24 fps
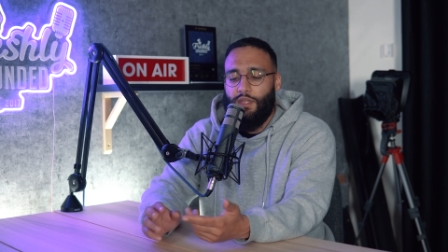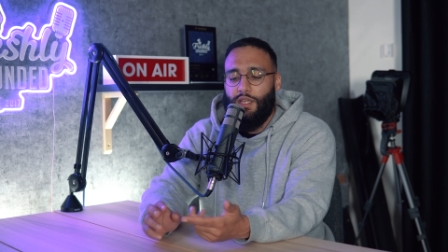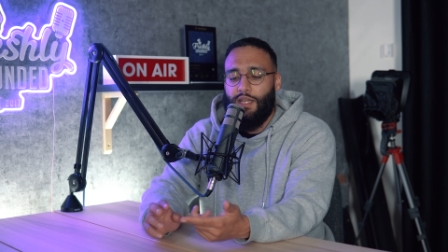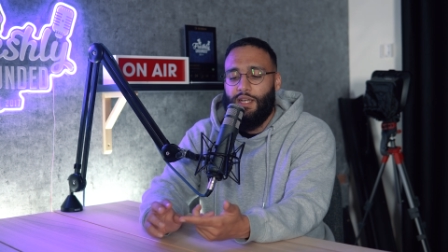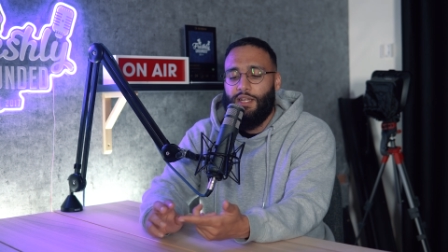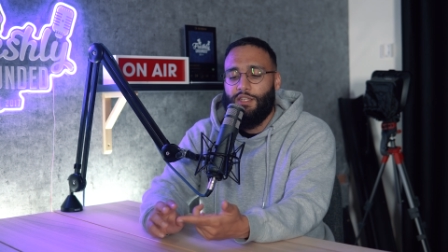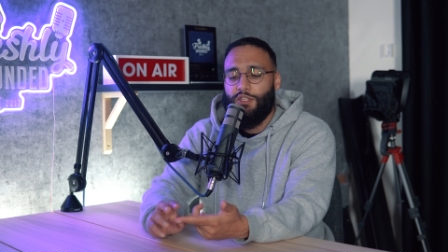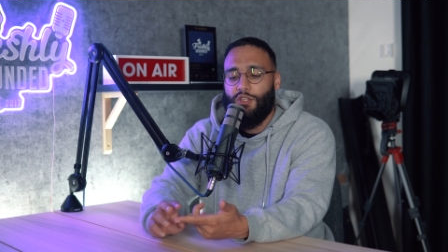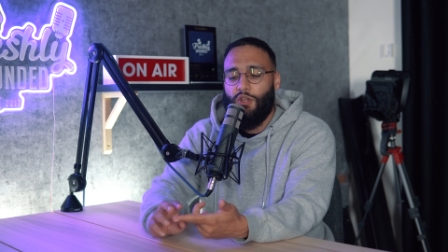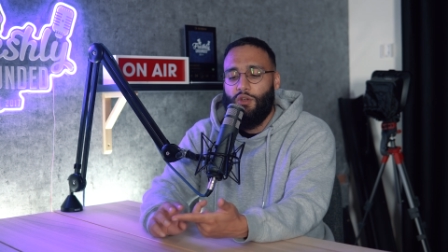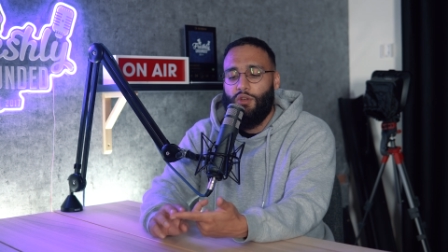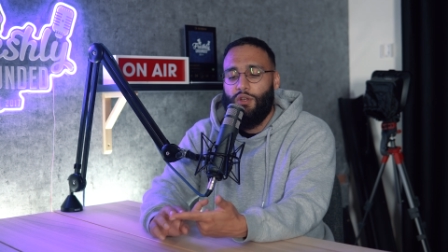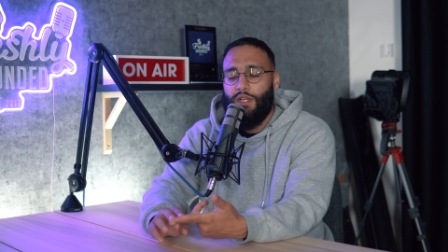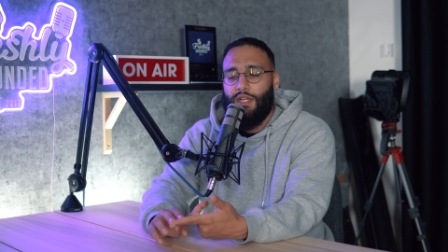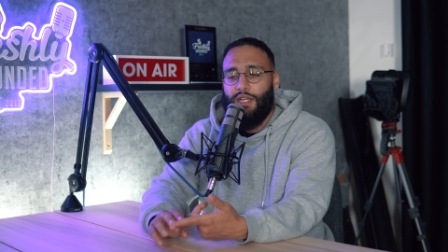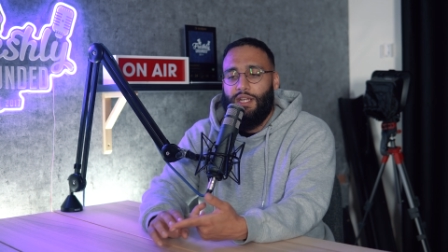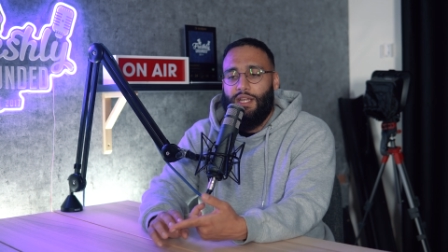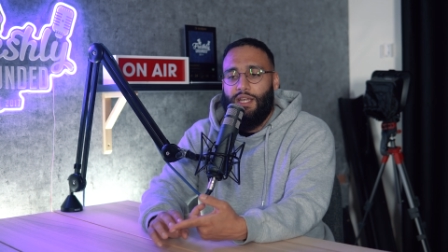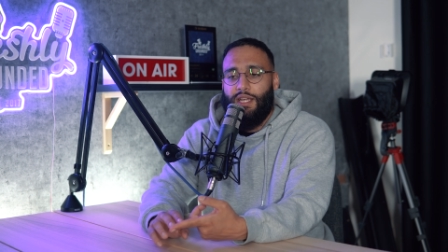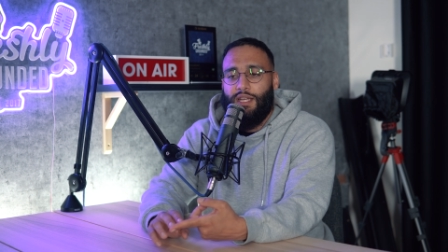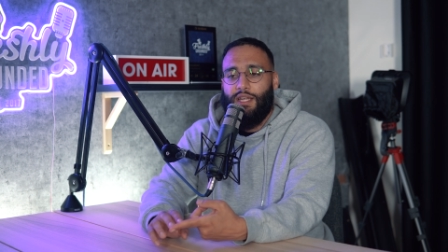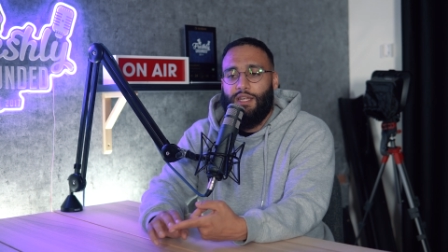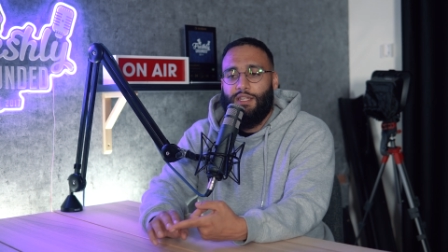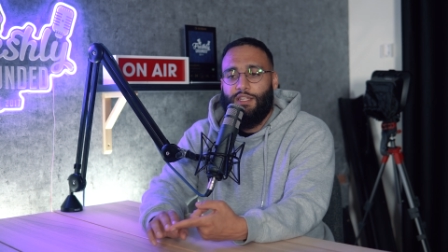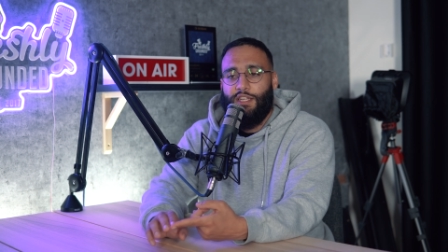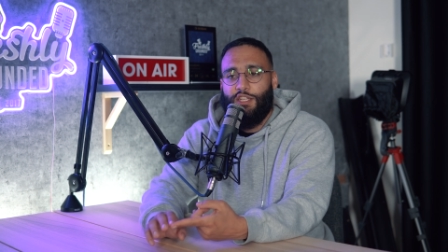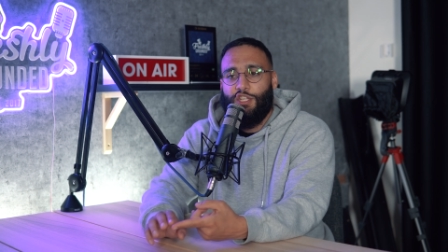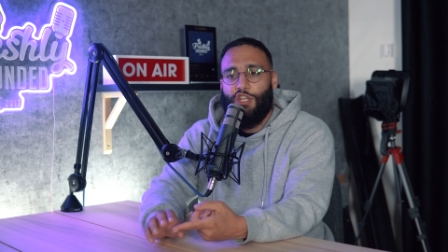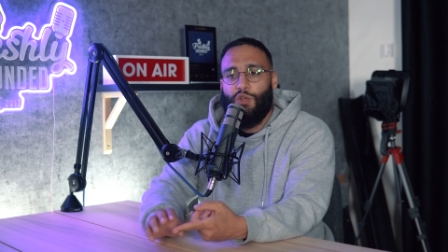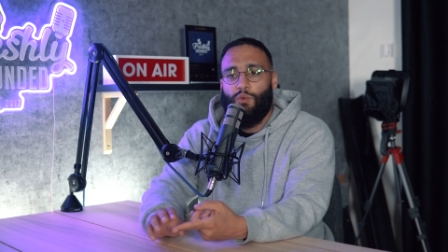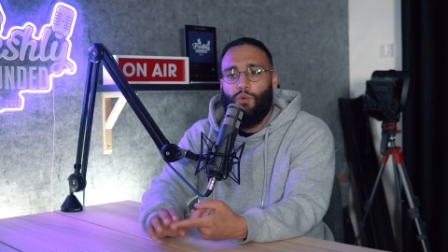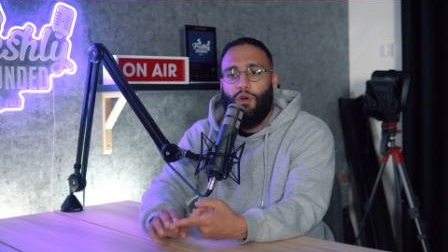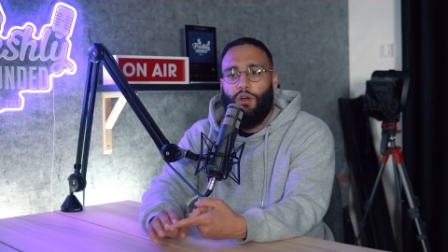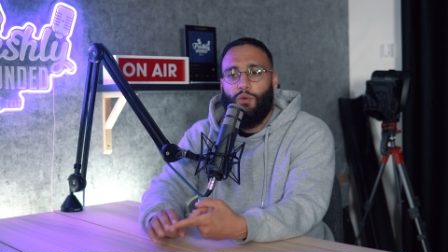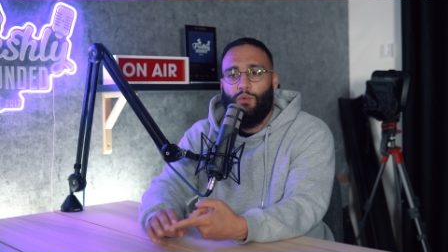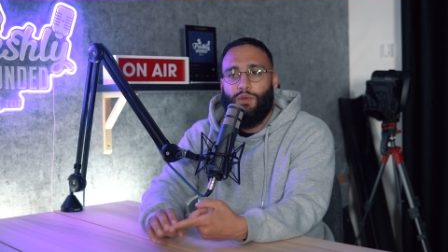And so
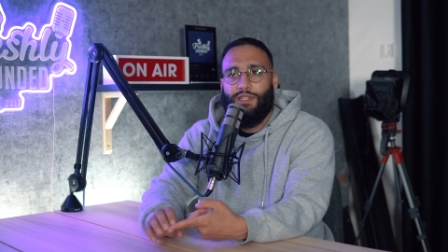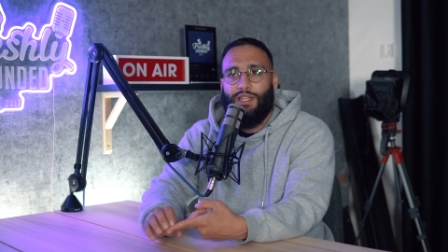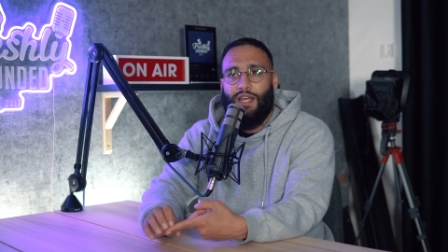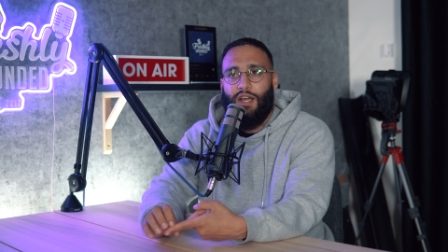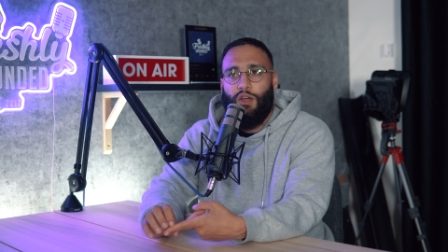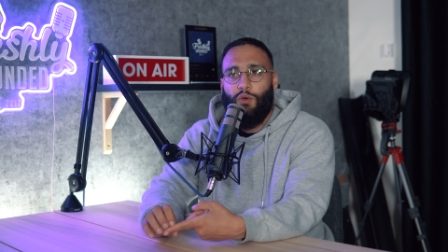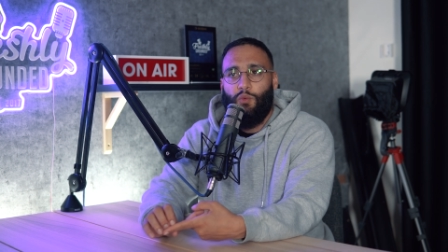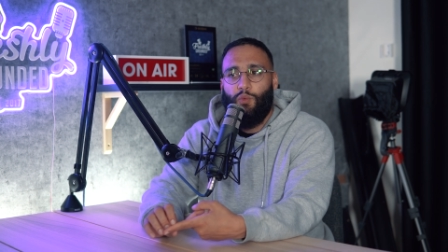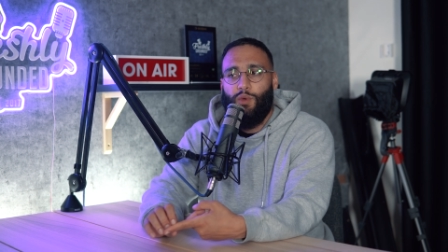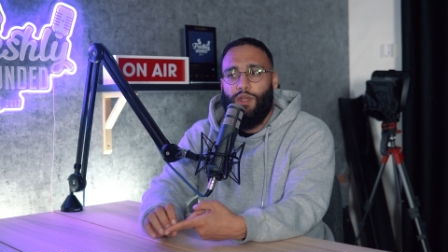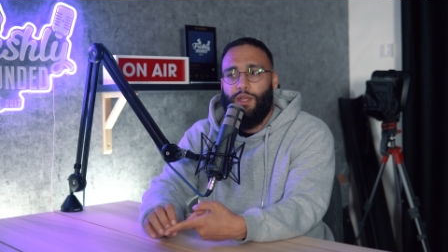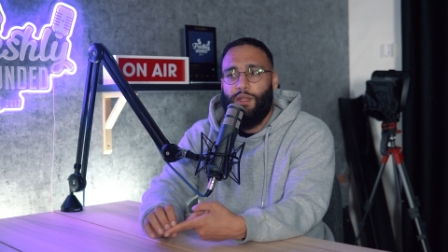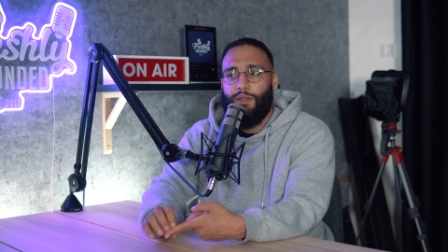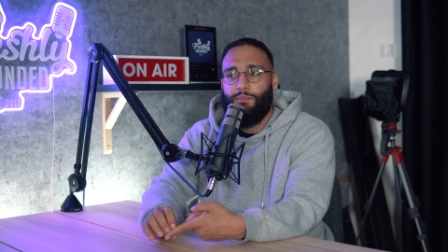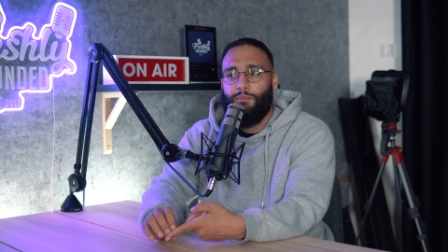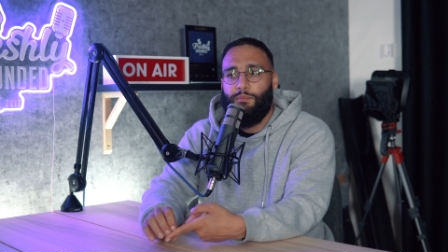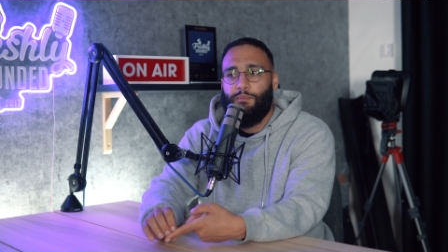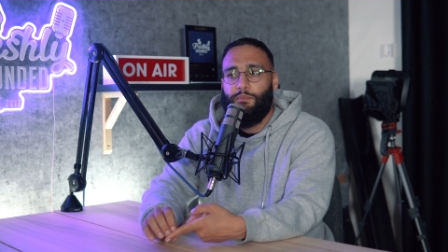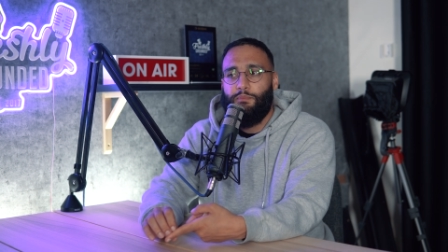condition one was that we